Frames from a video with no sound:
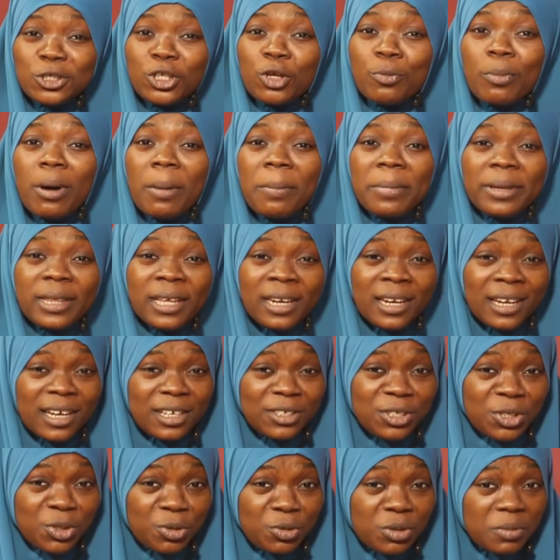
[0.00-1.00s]
to your number in
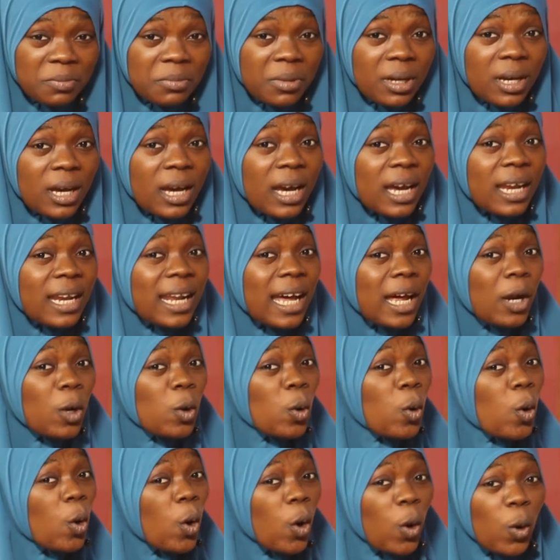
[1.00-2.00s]
our screen. And I
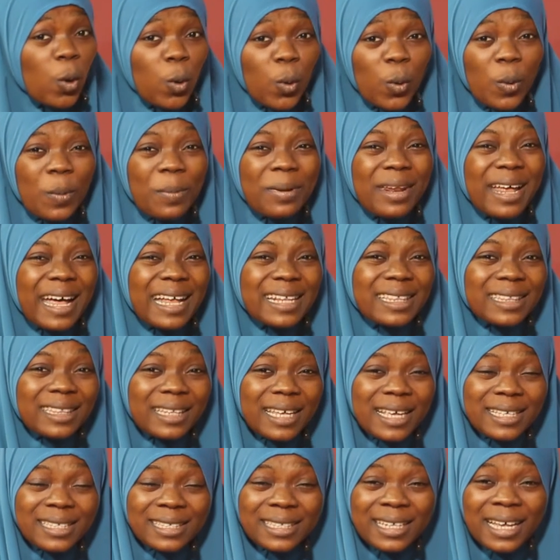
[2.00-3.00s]
know call you. I'm going to
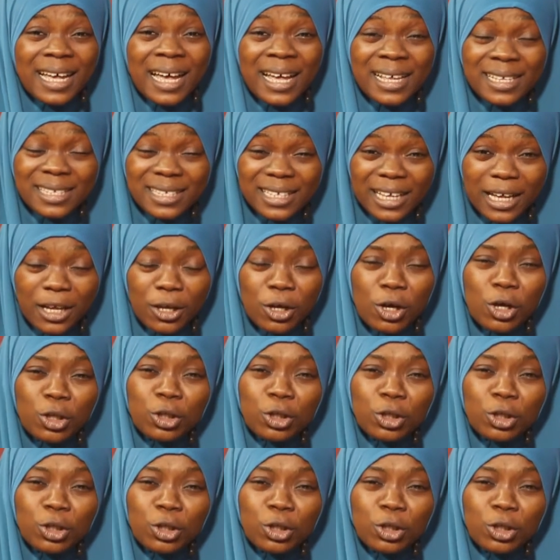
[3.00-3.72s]
test an answer